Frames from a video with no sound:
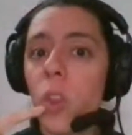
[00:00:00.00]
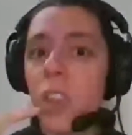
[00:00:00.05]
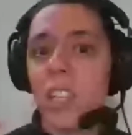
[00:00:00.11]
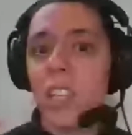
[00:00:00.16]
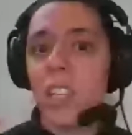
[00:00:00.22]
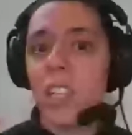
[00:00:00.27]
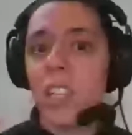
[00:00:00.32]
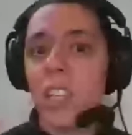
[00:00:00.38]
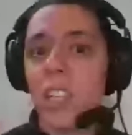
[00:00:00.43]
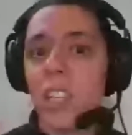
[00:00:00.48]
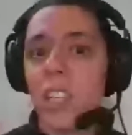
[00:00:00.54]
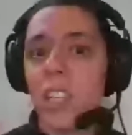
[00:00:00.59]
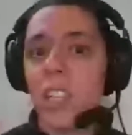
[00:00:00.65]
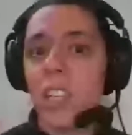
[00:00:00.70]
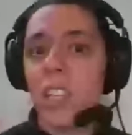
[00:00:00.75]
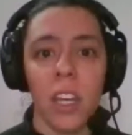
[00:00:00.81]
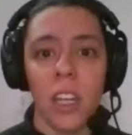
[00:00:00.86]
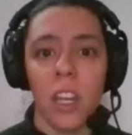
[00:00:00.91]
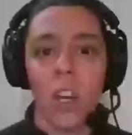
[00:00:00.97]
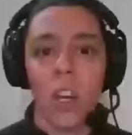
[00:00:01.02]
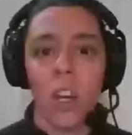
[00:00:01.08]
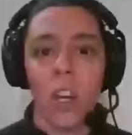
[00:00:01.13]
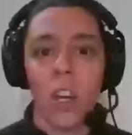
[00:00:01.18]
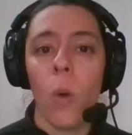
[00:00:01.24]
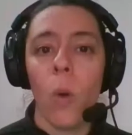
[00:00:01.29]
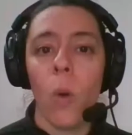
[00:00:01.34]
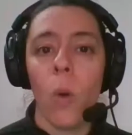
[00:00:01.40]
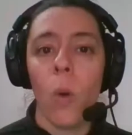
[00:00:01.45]
the lips are blocking.
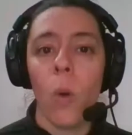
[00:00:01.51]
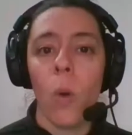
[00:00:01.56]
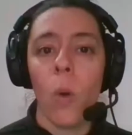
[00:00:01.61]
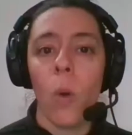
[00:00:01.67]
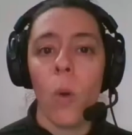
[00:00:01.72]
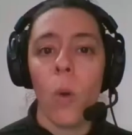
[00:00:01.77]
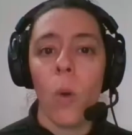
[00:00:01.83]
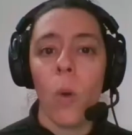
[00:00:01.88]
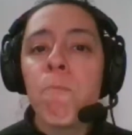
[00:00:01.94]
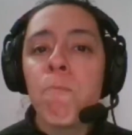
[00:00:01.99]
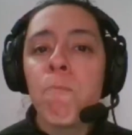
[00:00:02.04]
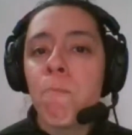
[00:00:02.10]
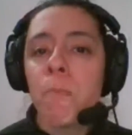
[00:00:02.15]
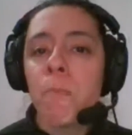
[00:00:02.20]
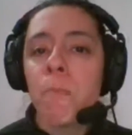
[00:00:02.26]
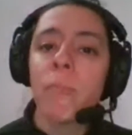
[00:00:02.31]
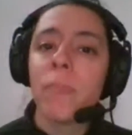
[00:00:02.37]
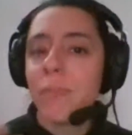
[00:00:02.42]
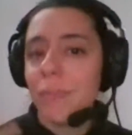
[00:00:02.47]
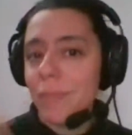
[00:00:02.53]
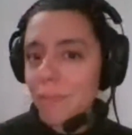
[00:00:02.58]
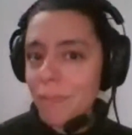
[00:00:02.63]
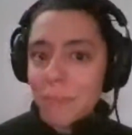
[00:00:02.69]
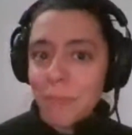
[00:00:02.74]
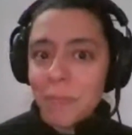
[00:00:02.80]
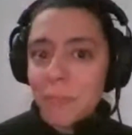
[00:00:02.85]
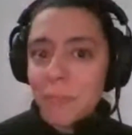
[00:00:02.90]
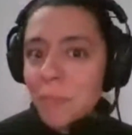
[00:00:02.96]
Mm,
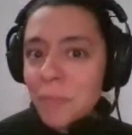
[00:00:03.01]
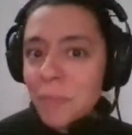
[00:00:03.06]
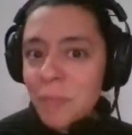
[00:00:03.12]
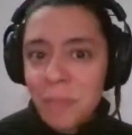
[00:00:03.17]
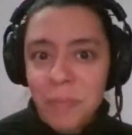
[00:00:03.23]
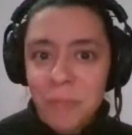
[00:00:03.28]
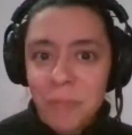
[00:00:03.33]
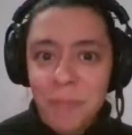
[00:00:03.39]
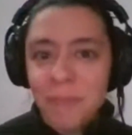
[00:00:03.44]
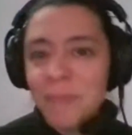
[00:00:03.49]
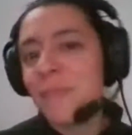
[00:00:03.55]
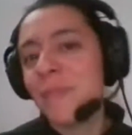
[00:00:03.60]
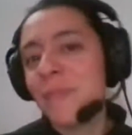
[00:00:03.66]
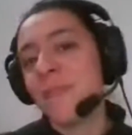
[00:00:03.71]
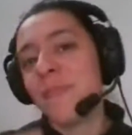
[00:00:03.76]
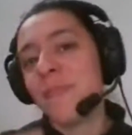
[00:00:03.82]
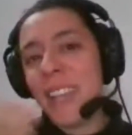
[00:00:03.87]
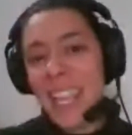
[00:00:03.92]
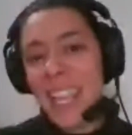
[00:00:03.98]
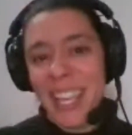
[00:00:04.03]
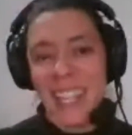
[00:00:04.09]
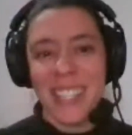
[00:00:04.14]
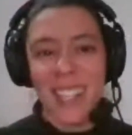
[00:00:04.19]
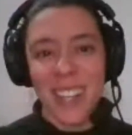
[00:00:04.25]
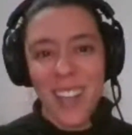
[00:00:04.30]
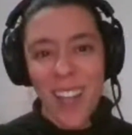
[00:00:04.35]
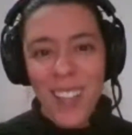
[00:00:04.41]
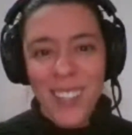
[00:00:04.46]
mm
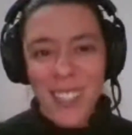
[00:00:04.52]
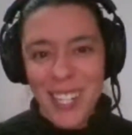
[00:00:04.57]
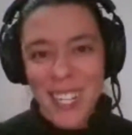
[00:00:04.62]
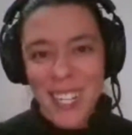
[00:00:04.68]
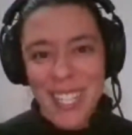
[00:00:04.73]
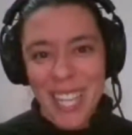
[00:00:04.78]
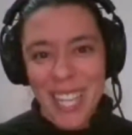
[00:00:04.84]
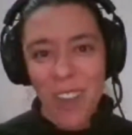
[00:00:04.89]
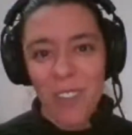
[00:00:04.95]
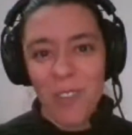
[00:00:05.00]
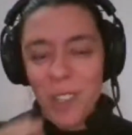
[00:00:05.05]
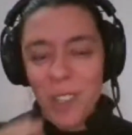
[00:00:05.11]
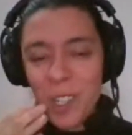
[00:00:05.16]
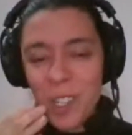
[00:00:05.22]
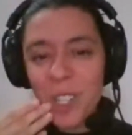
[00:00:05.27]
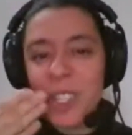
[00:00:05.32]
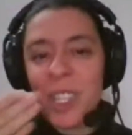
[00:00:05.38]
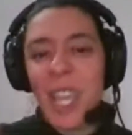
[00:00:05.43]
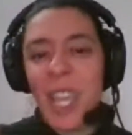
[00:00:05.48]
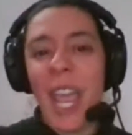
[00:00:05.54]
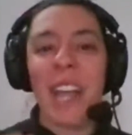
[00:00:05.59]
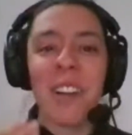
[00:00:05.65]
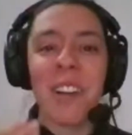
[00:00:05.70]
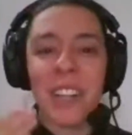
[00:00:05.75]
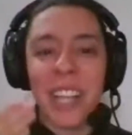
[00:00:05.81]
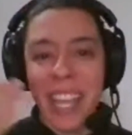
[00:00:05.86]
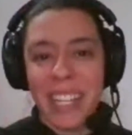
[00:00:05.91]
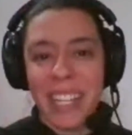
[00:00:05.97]
is a consonant sound because the
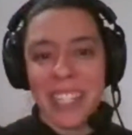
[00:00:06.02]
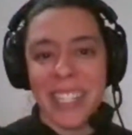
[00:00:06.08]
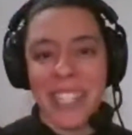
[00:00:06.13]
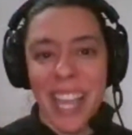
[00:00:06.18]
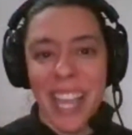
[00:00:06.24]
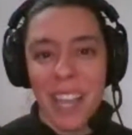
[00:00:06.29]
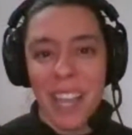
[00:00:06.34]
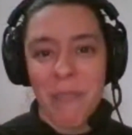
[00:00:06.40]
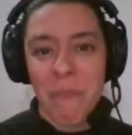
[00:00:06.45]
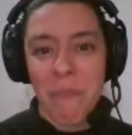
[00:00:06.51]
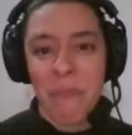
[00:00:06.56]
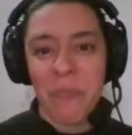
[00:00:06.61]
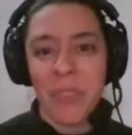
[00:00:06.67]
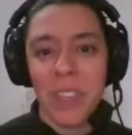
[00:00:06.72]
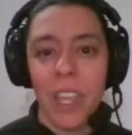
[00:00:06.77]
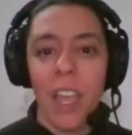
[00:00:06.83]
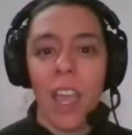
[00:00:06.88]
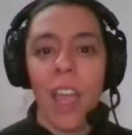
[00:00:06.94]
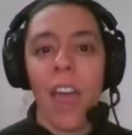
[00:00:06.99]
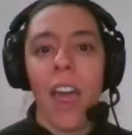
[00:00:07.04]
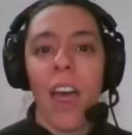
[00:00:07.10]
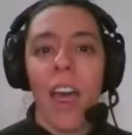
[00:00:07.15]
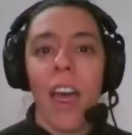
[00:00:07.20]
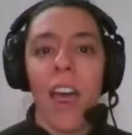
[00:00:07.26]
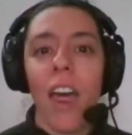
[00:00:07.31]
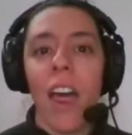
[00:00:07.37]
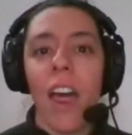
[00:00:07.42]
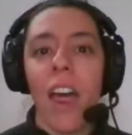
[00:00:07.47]
air can't escape.
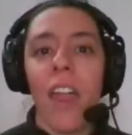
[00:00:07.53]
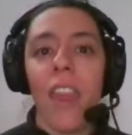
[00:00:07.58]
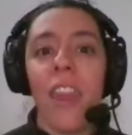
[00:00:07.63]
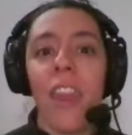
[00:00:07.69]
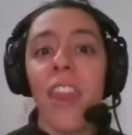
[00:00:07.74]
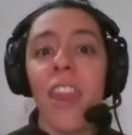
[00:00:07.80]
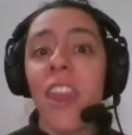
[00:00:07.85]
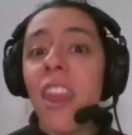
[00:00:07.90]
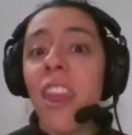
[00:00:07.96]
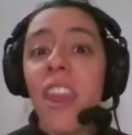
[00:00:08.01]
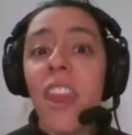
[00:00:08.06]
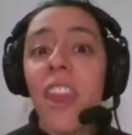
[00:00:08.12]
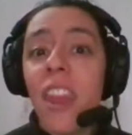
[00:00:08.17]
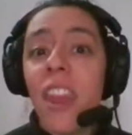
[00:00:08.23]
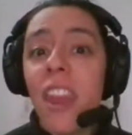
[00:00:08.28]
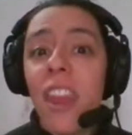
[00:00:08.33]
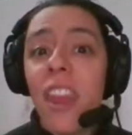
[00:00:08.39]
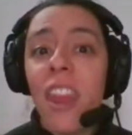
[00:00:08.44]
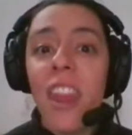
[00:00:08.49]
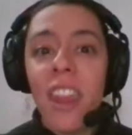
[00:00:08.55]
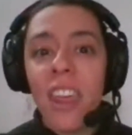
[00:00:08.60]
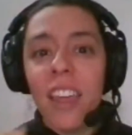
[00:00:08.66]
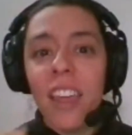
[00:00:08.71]
The